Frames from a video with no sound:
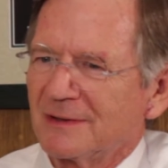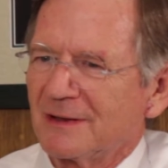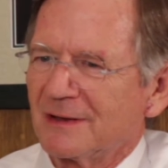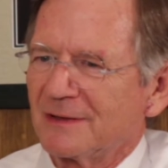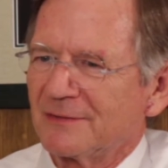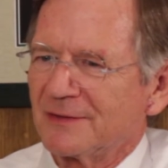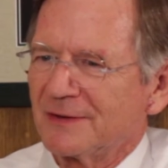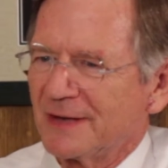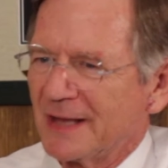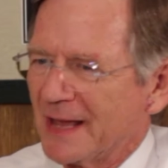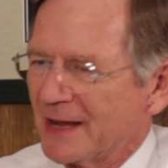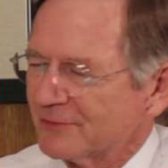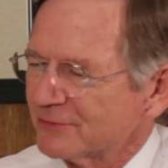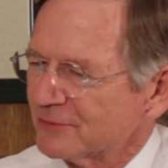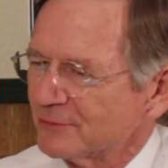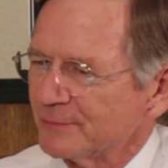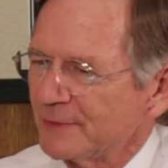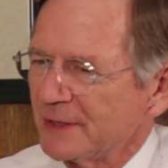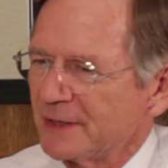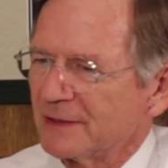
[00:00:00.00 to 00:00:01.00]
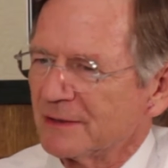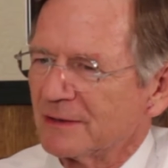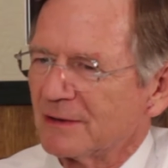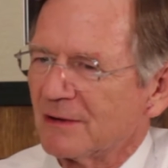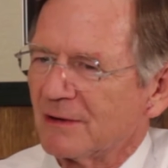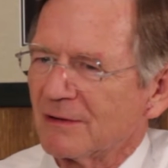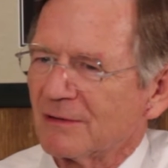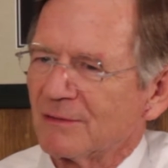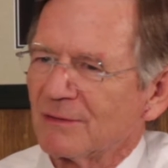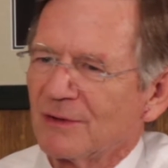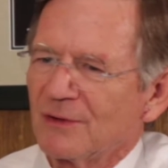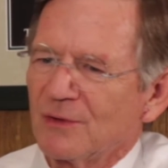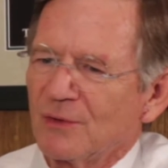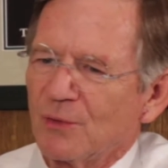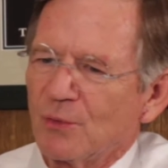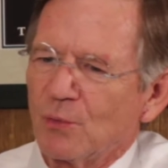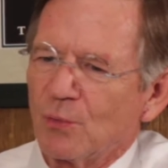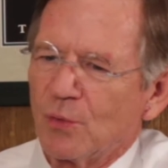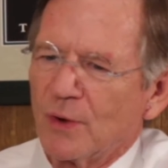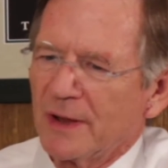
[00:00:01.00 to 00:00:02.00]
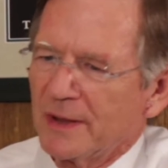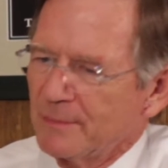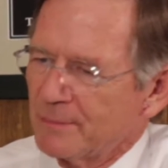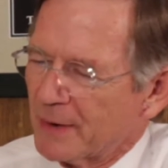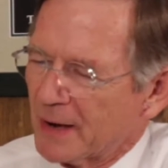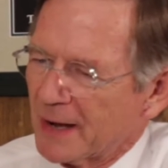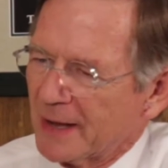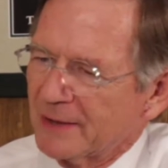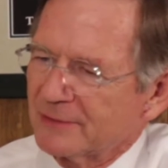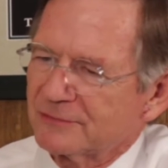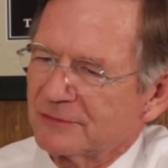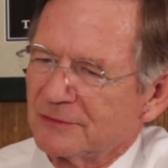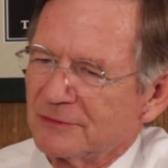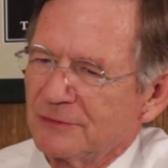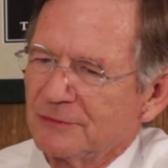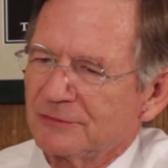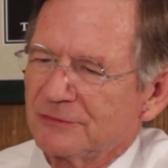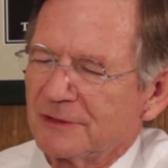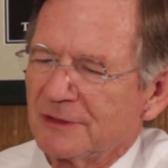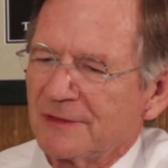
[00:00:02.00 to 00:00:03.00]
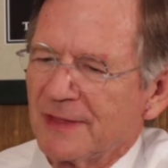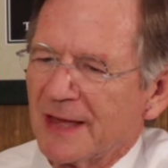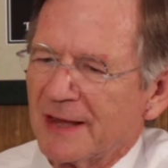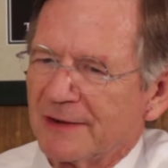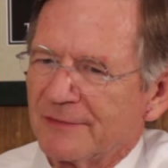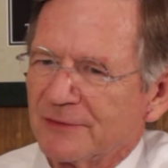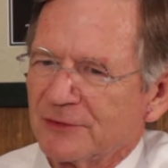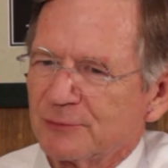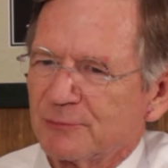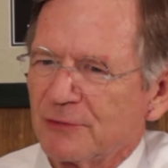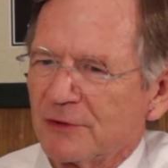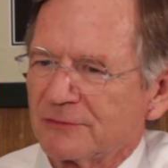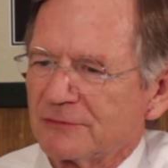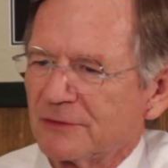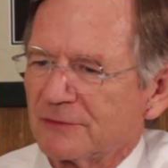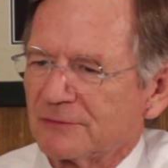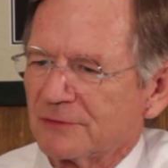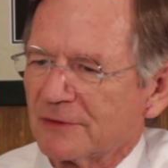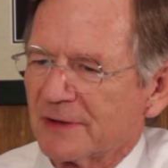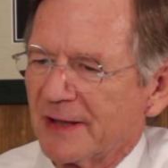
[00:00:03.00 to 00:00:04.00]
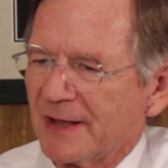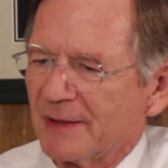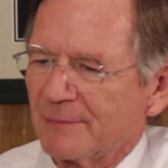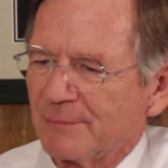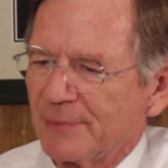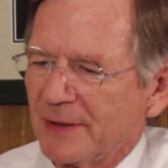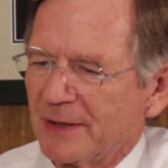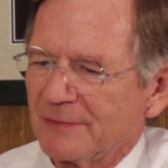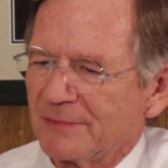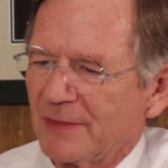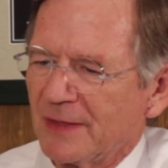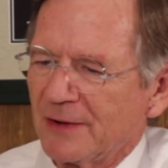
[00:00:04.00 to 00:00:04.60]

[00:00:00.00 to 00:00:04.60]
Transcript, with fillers: uh, the national media are way biased, and you see that in this presidential campaign.